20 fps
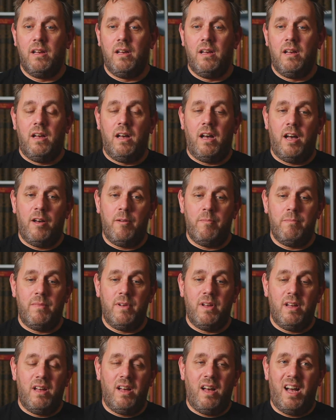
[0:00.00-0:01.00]

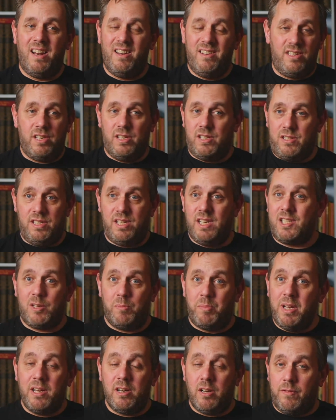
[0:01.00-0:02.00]
and just
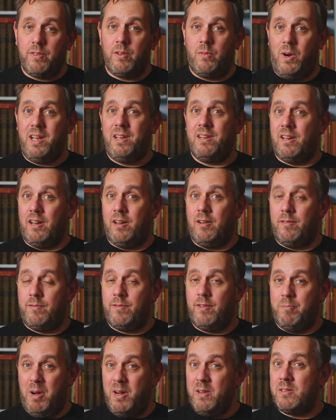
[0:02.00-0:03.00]
disappeared off the radar for
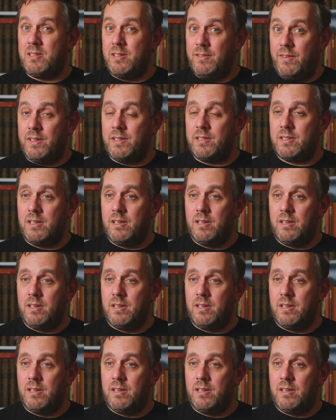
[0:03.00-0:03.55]
most of us.